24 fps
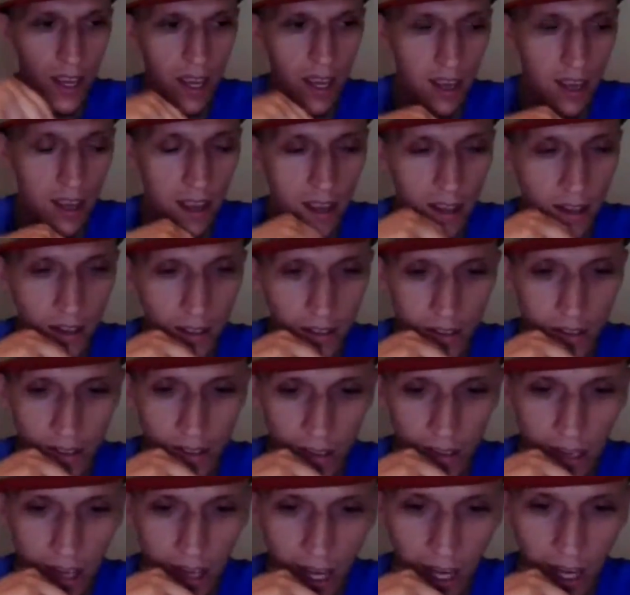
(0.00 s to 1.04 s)
and
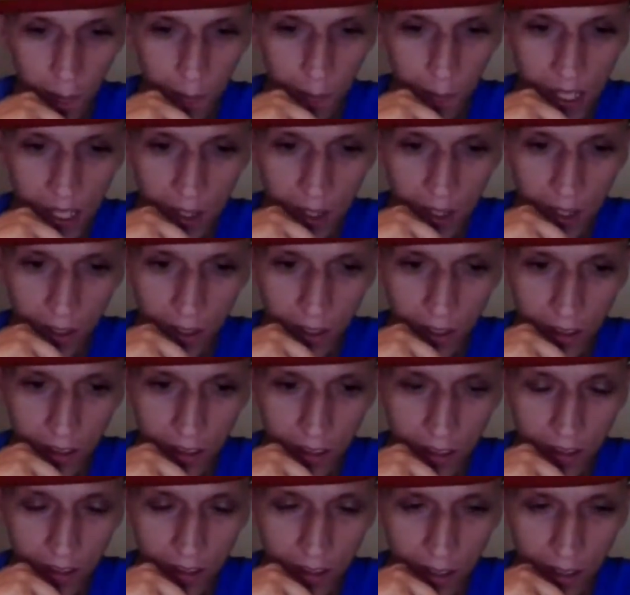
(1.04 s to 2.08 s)
I'm hearing
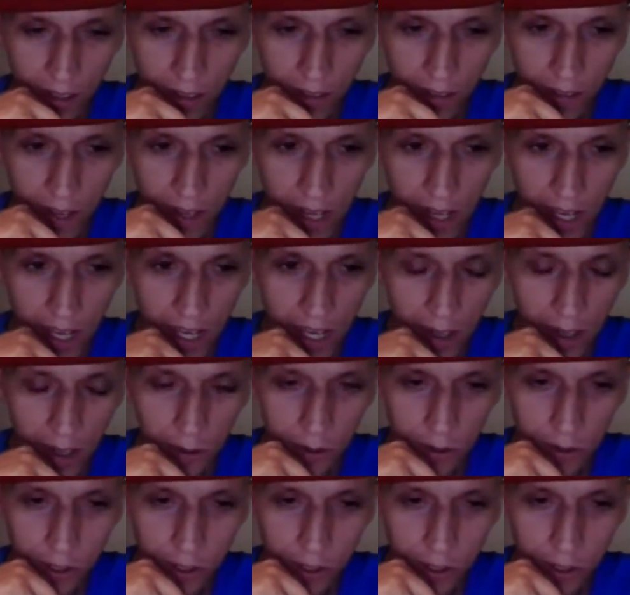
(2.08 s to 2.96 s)
this stuff, and it